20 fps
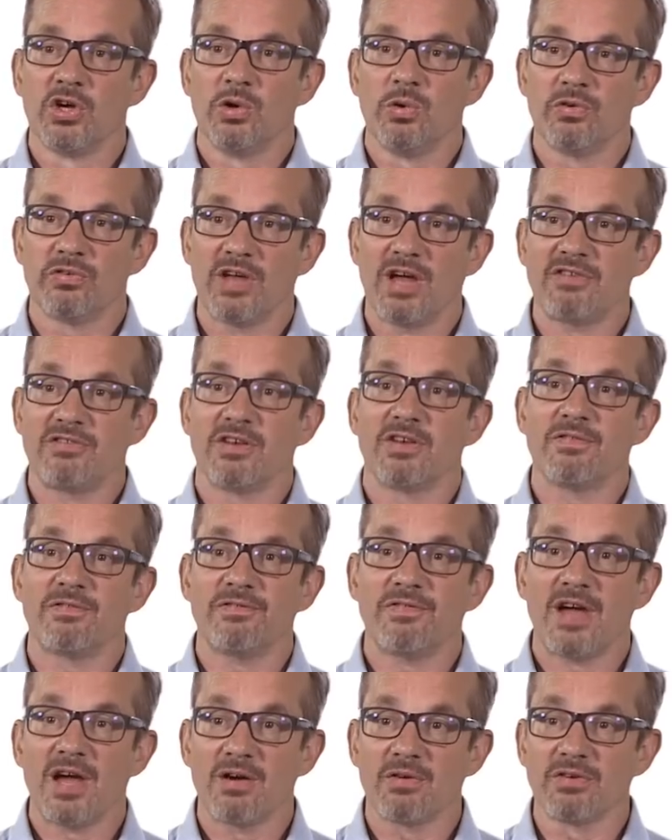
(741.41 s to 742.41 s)
who is actually the
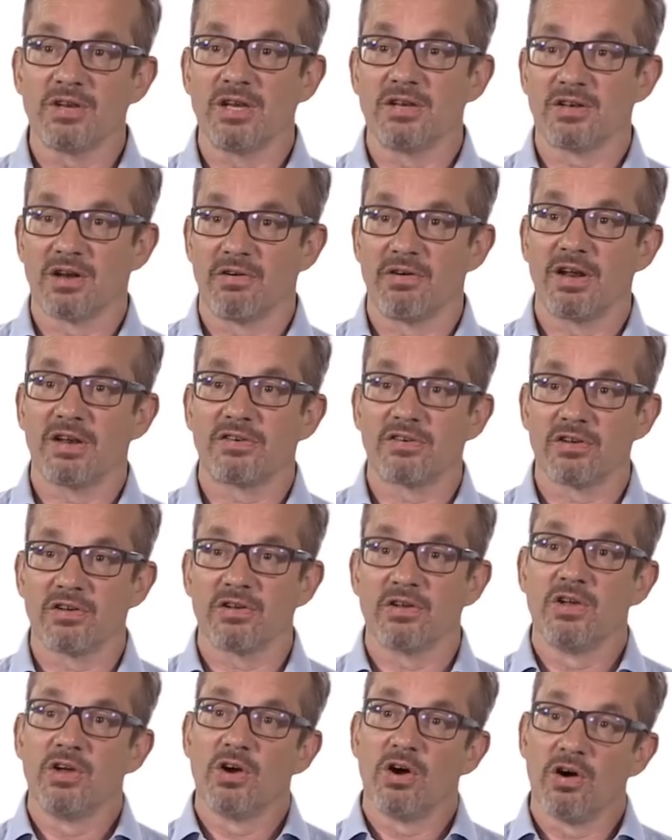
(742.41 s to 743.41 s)
founding
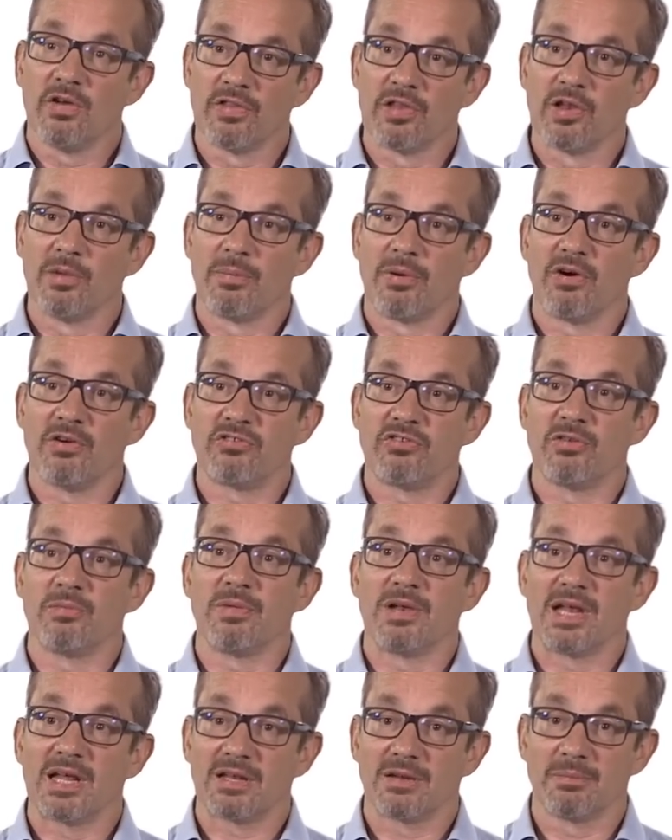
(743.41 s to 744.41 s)
director of the Laboratory
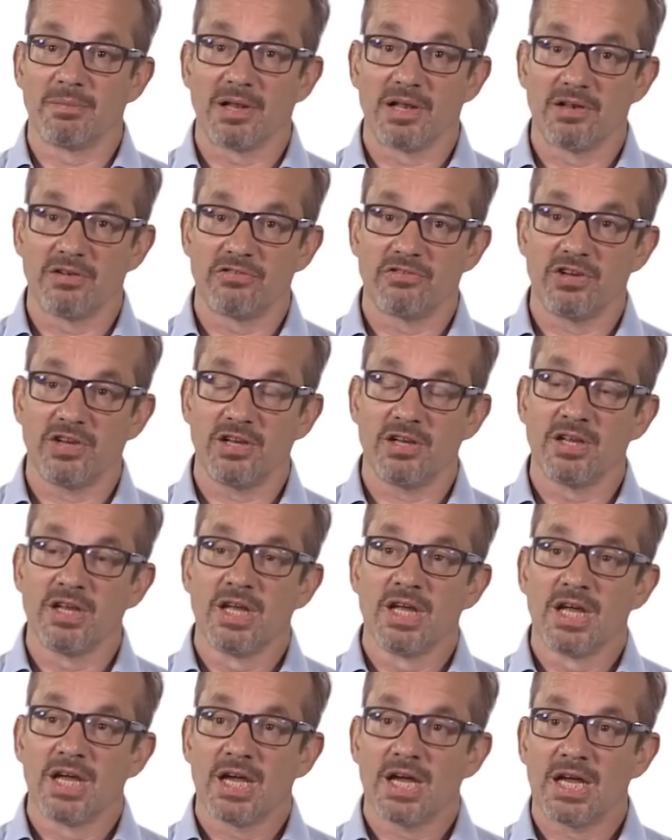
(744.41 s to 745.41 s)
of Molecular Biology.
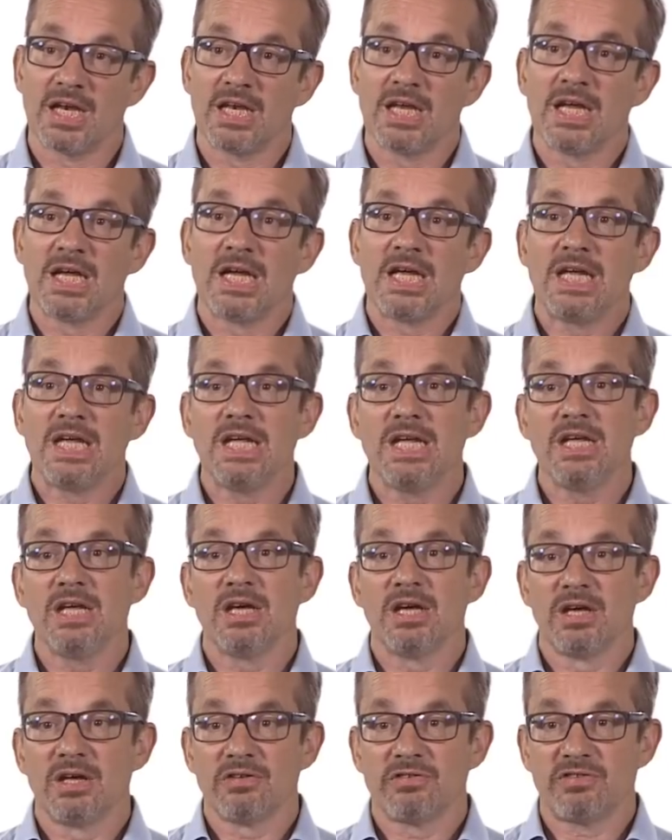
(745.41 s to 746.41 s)
And
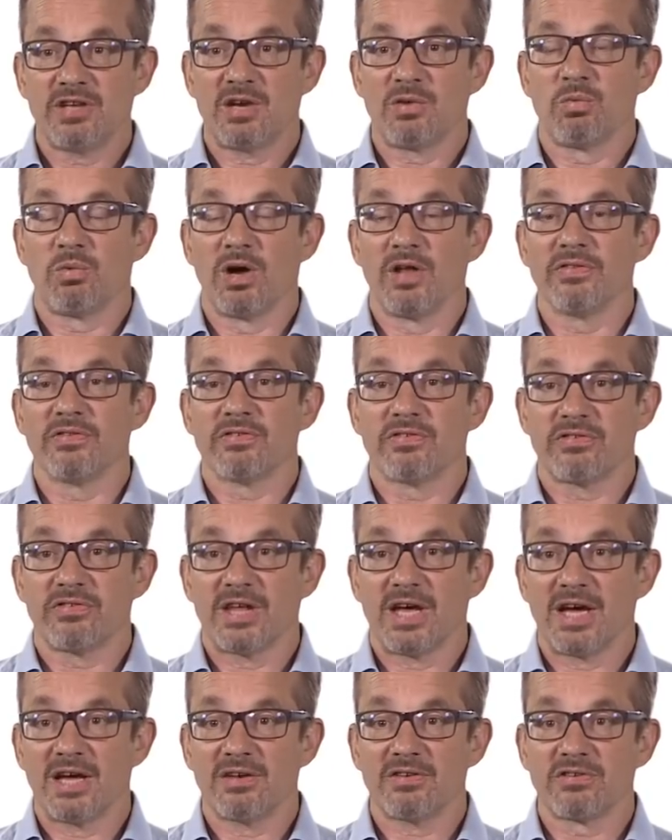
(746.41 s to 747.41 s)
he said once
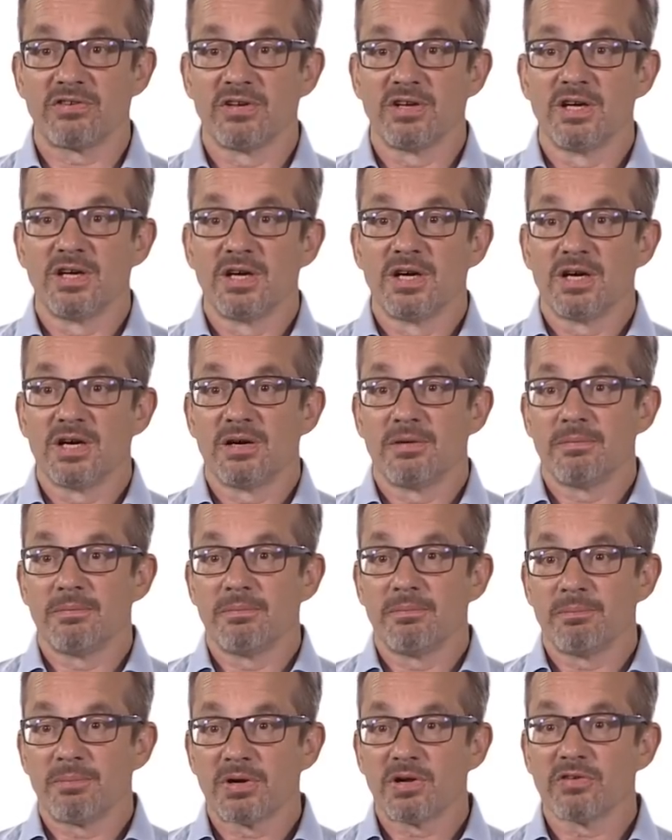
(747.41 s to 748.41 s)
that
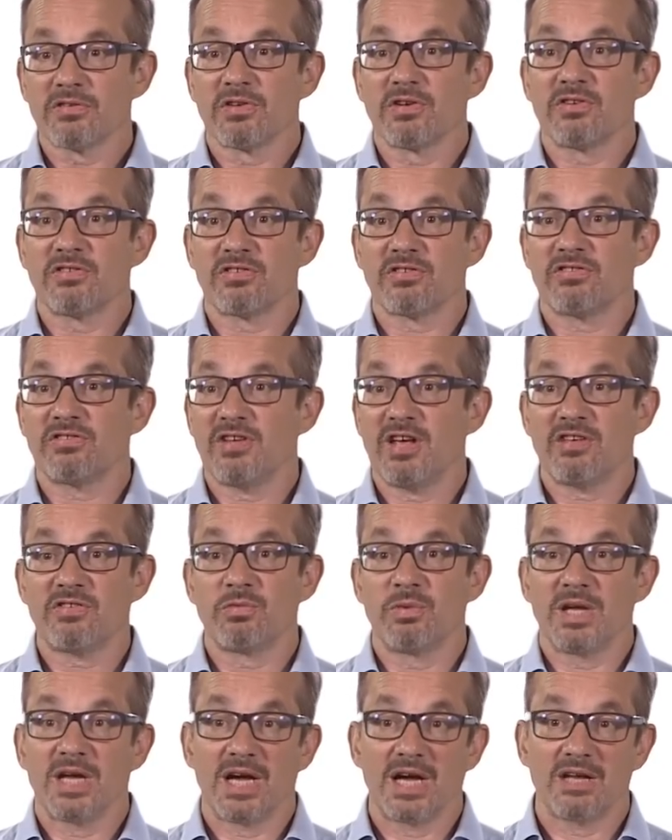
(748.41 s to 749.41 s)
because of the
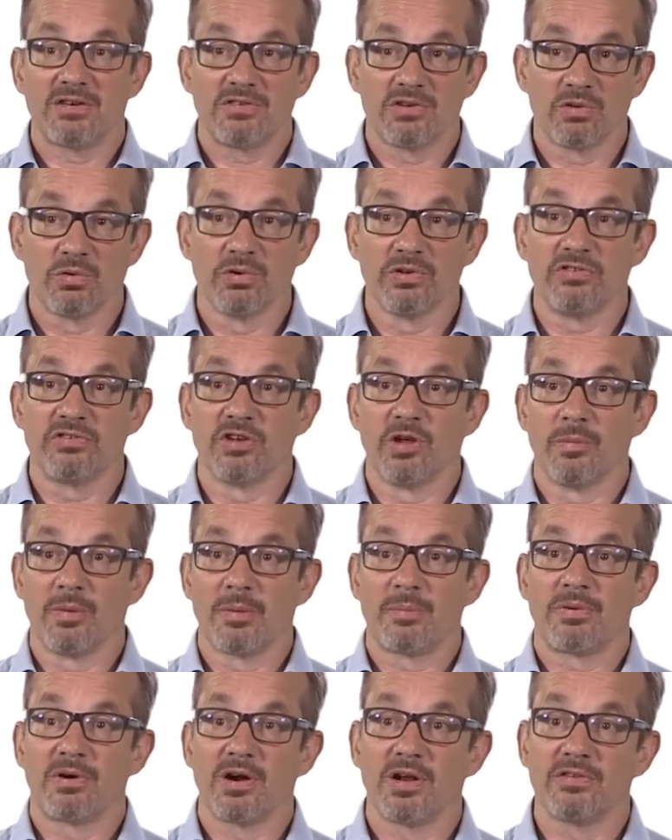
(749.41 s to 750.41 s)
success we had, you know, all these
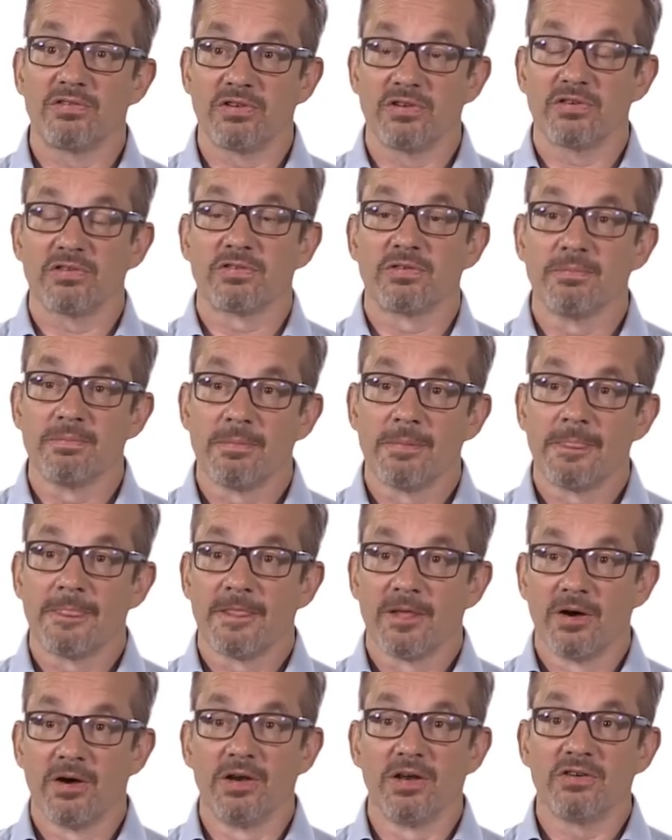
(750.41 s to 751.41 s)
Nobel Prizes,
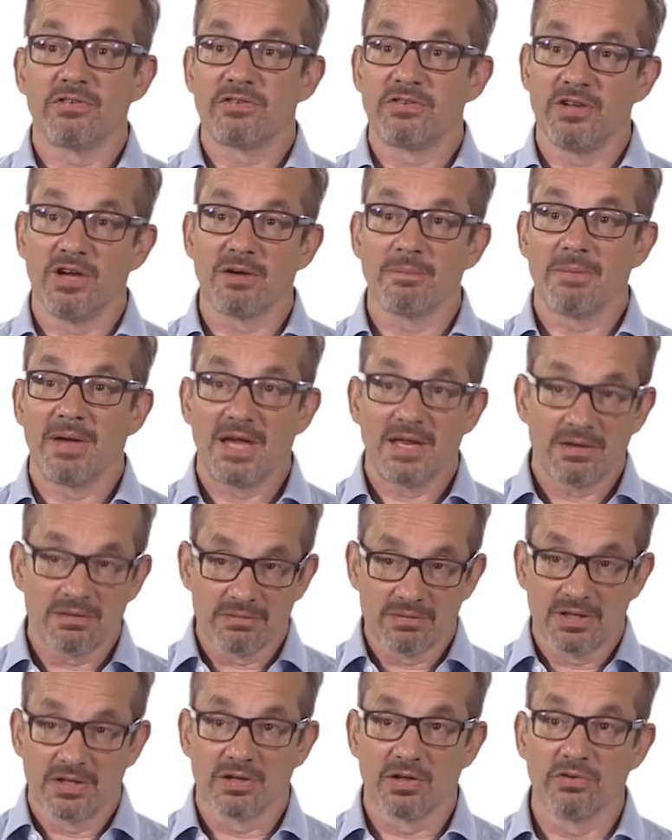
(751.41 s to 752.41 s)
earnest young men
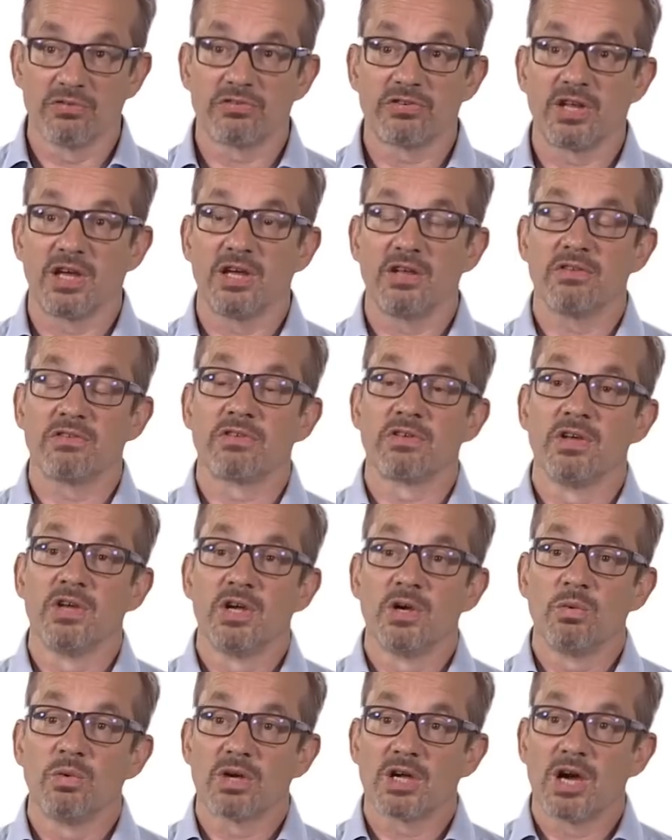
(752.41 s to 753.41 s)
in those days
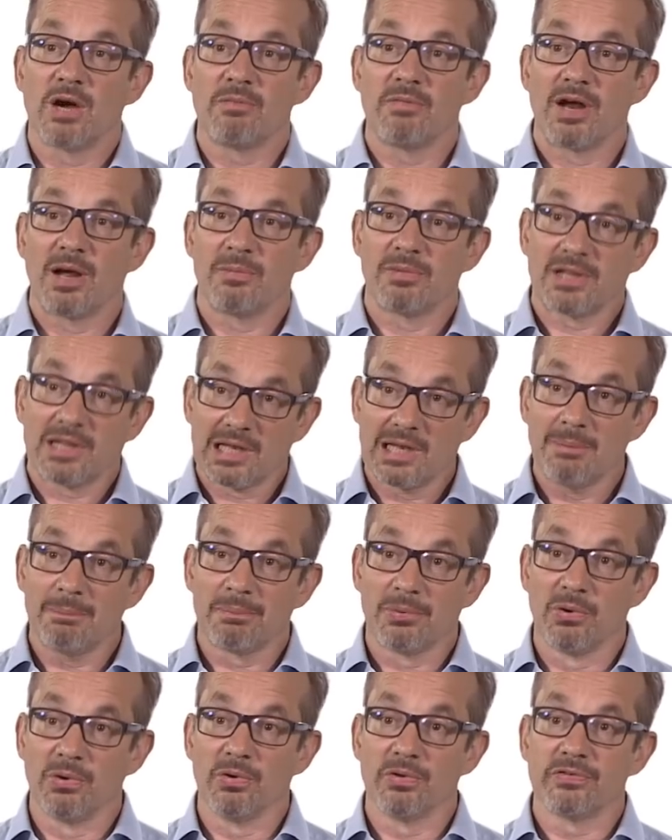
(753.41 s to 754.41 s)
would come around with
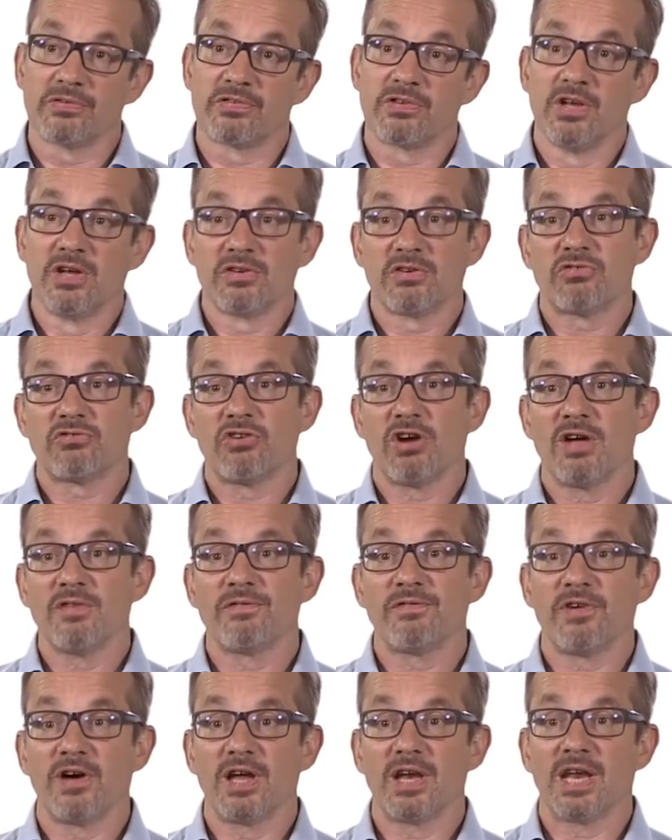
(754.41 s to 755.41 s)
clipboards to try
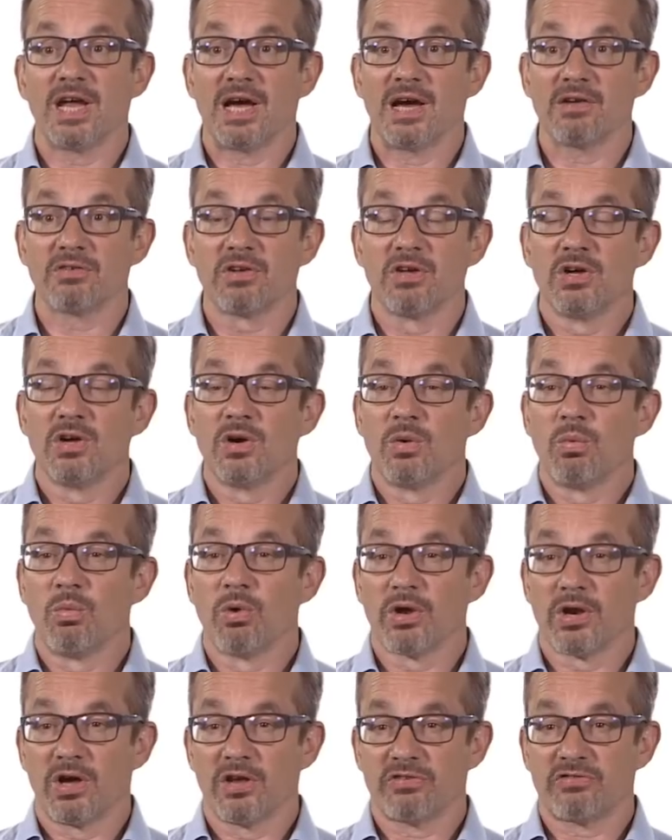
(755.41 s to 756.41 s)
and find out
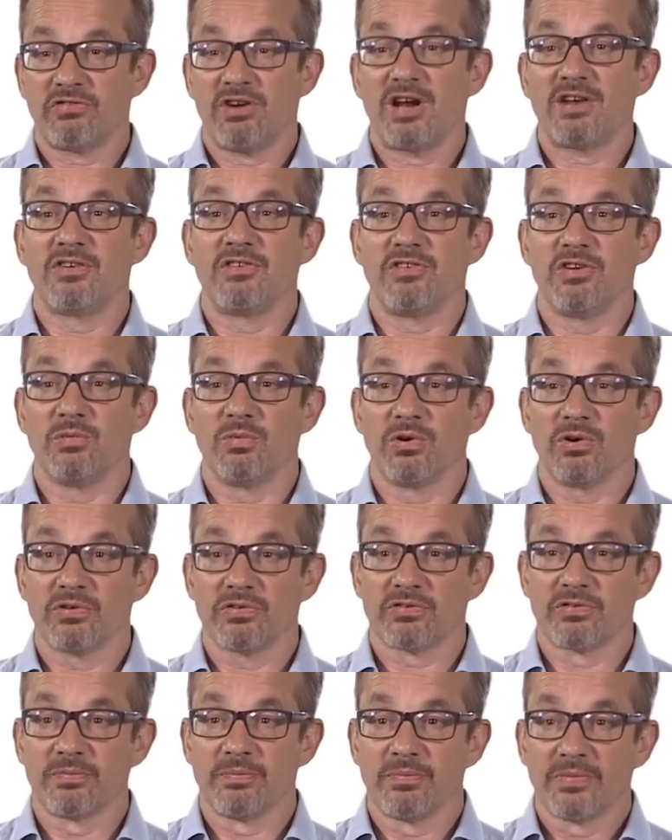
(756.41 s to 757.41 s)
what our strategy
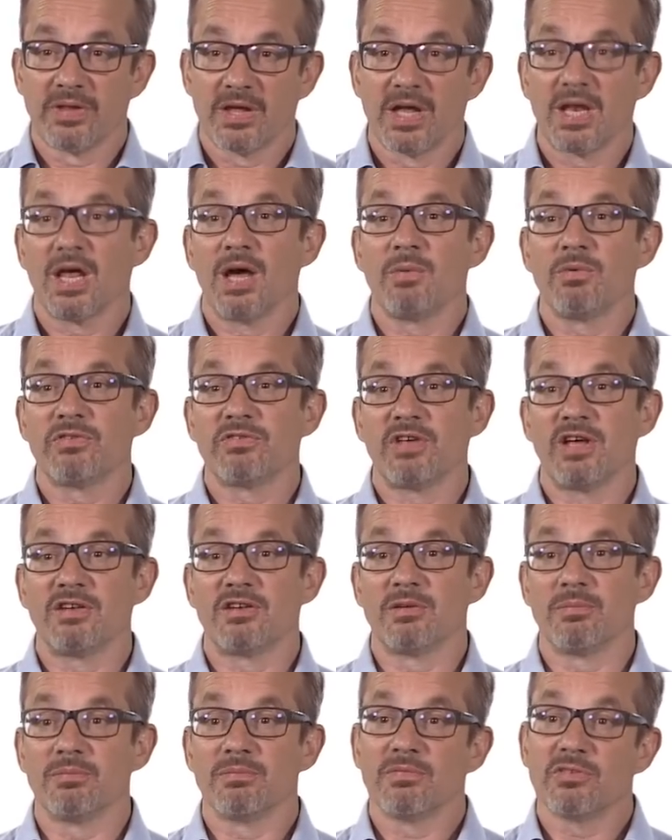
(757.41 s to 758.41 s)
was. And I would say to
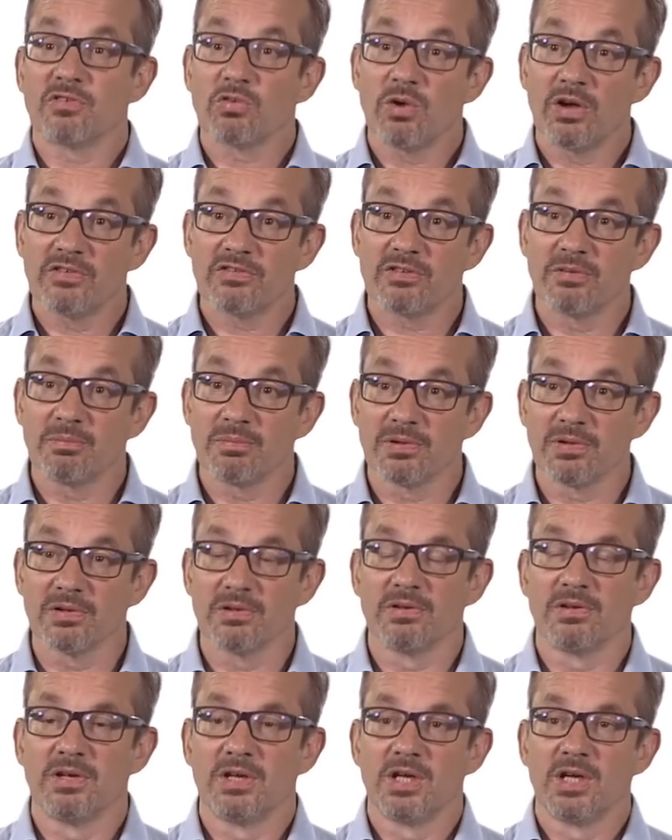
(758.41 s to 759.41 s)
them, it's quite simple.